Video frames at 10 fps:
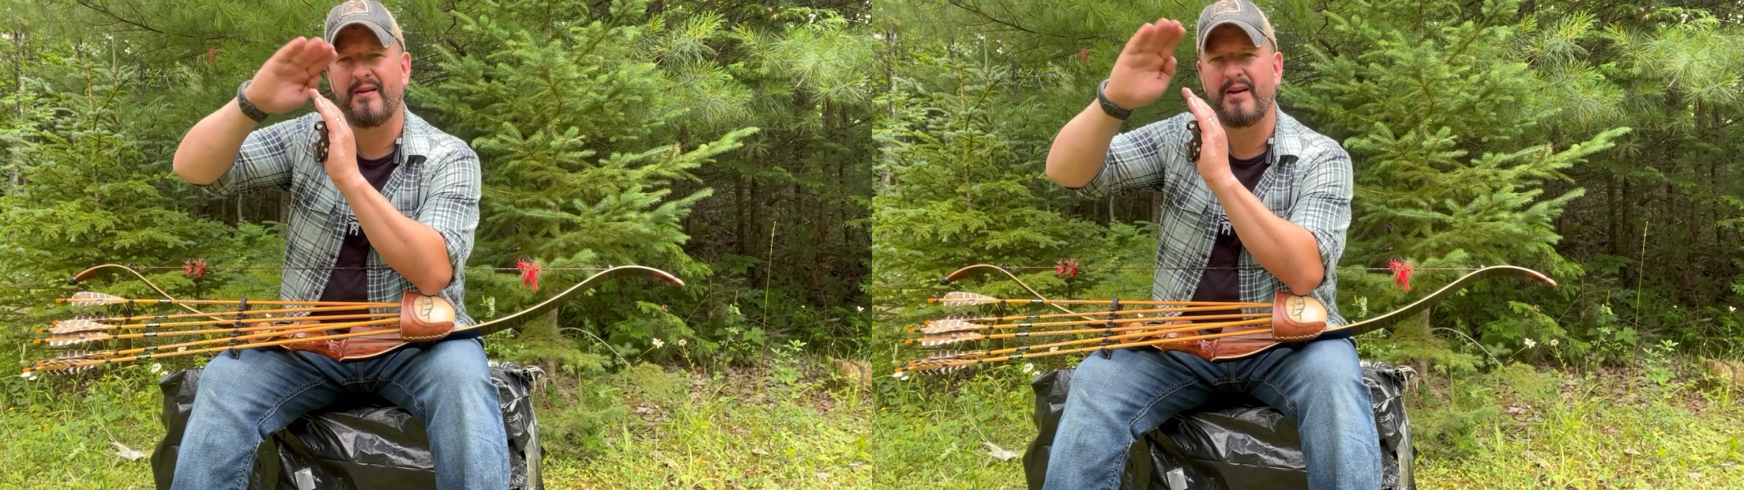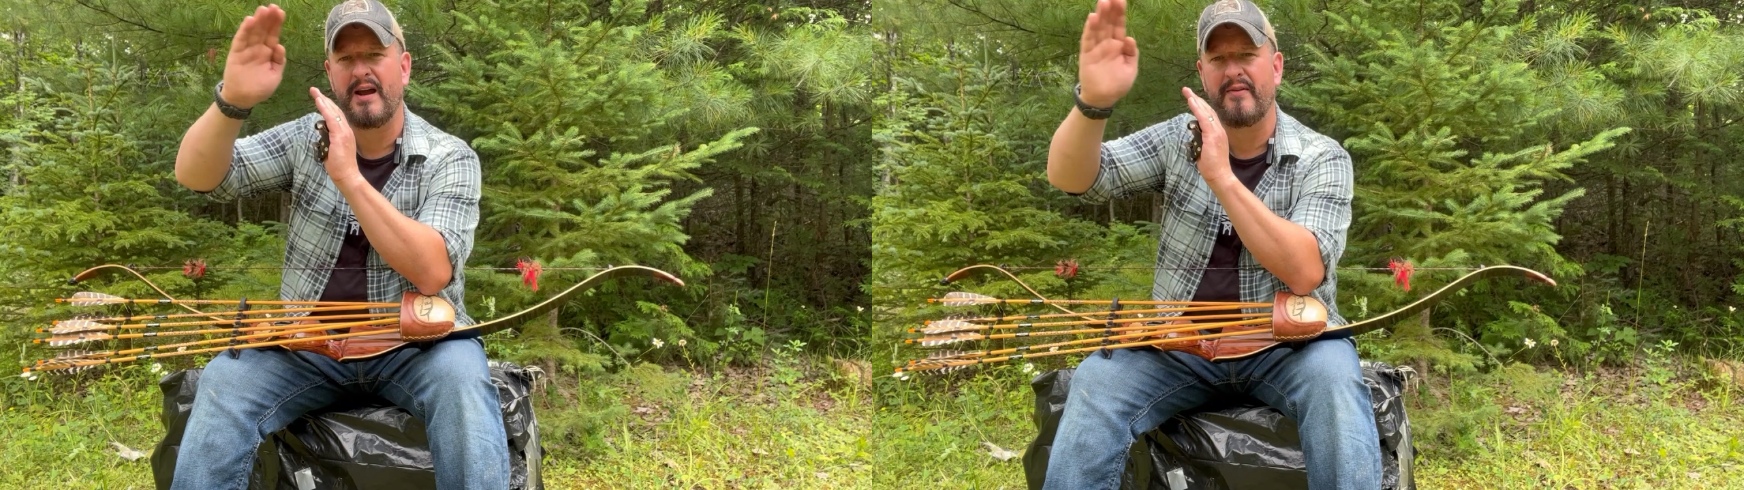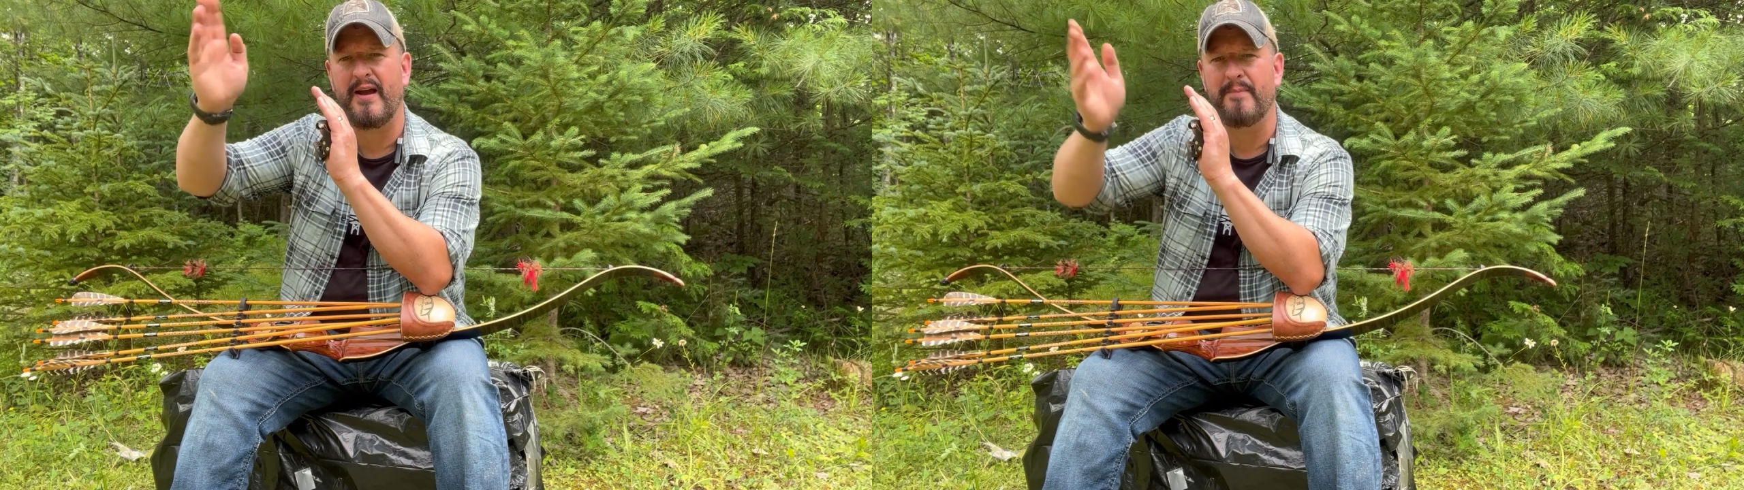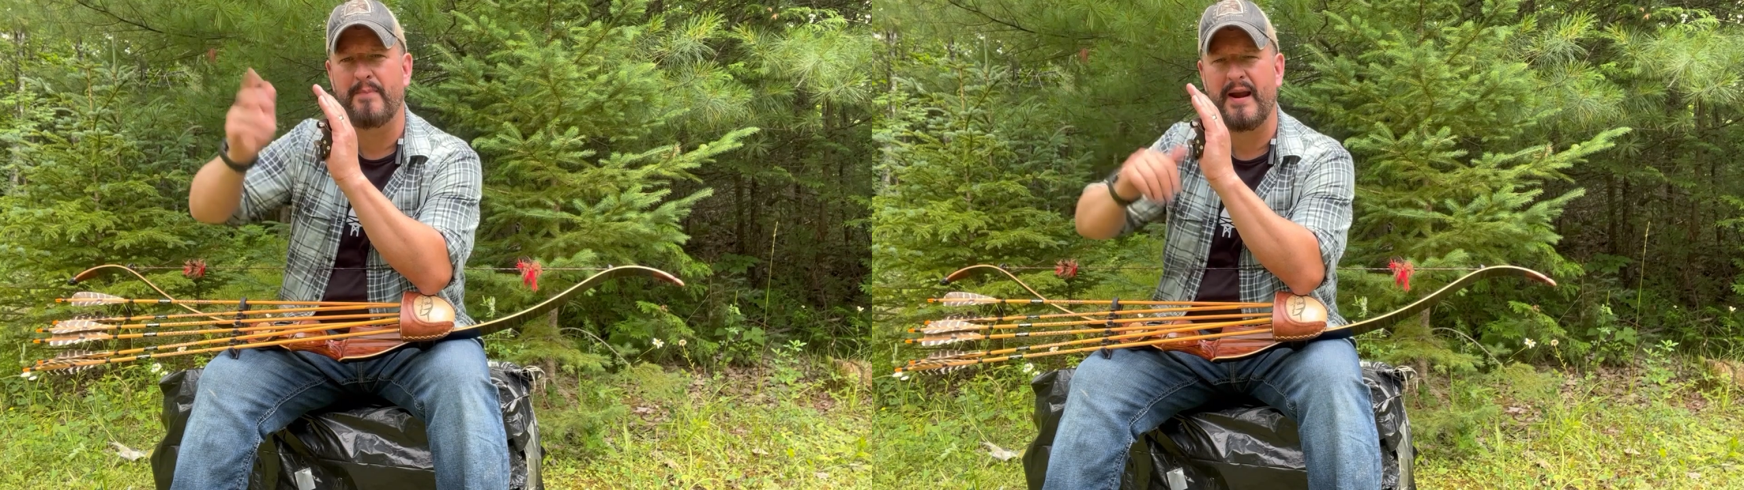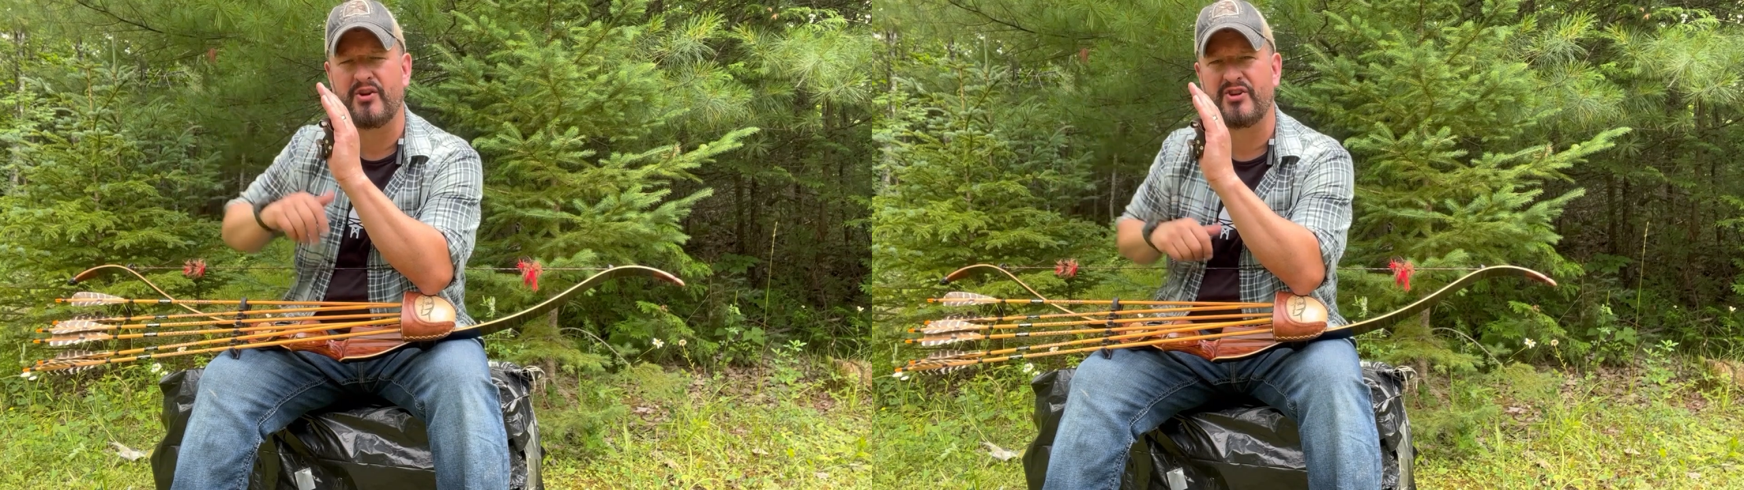kind of that
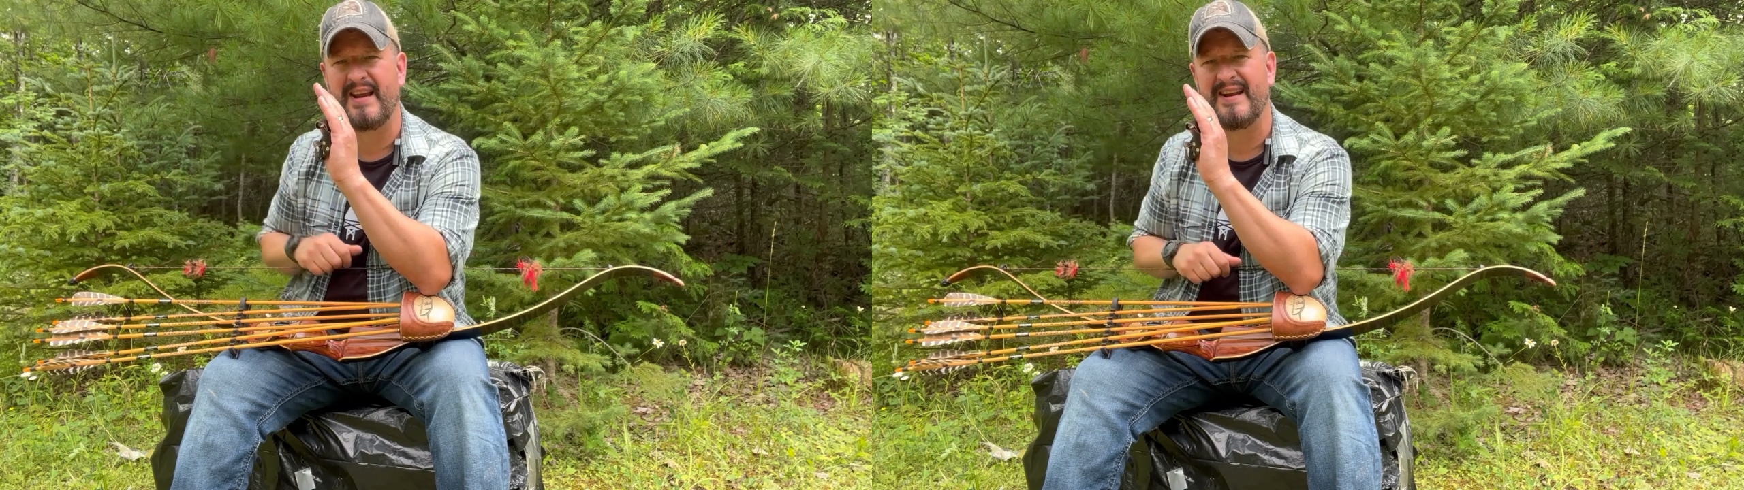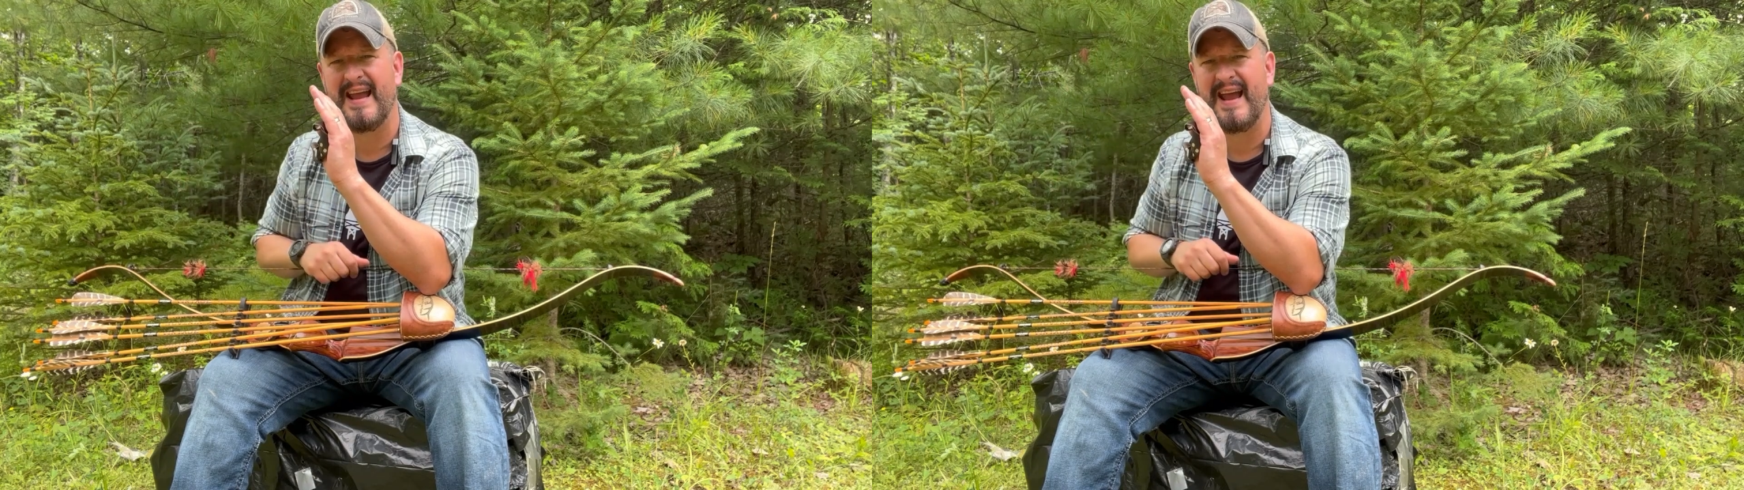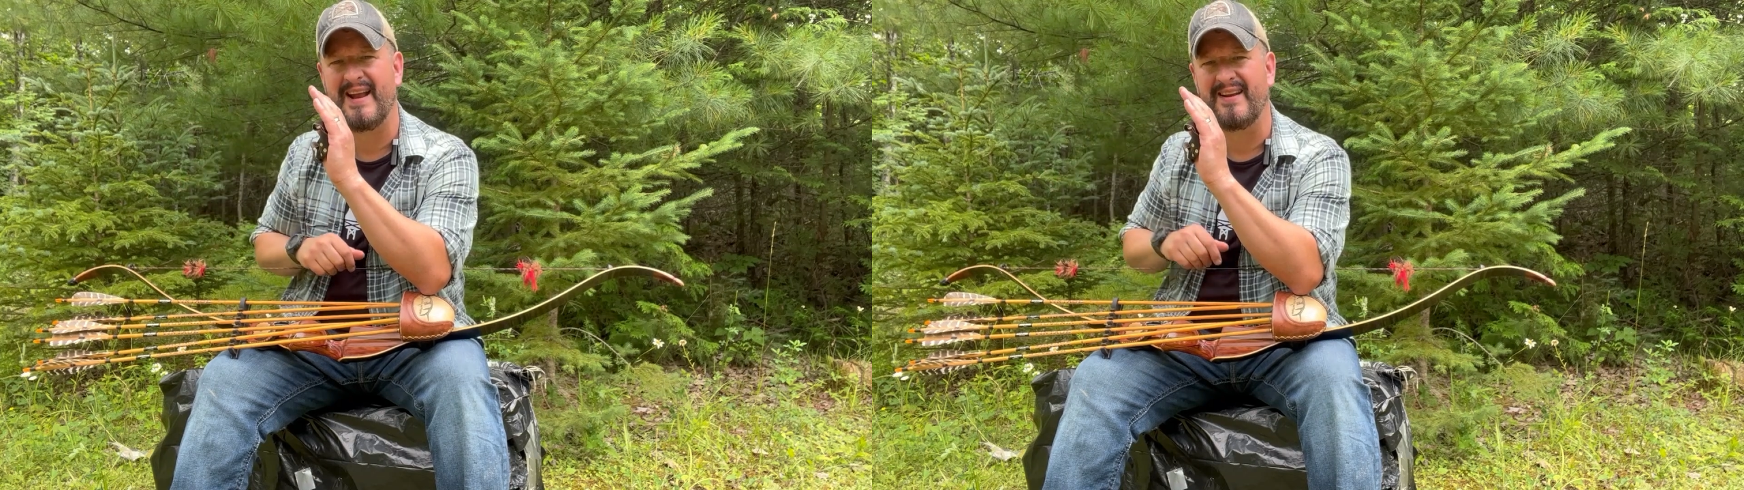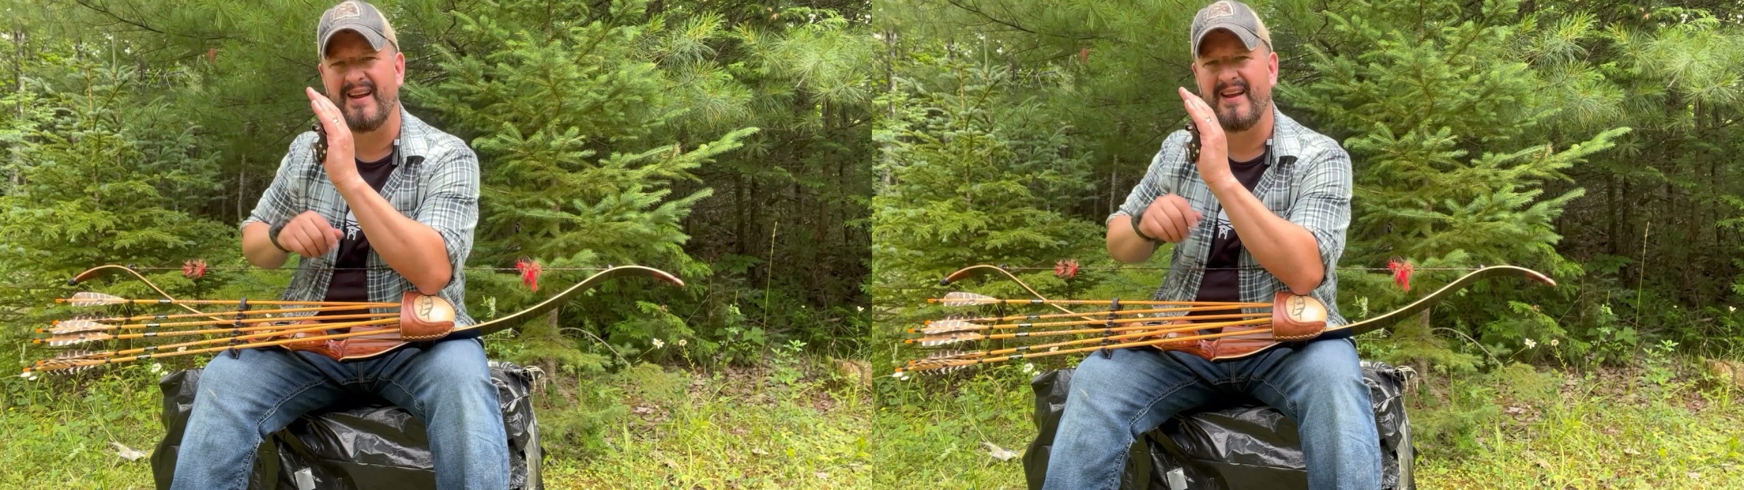bare skin head.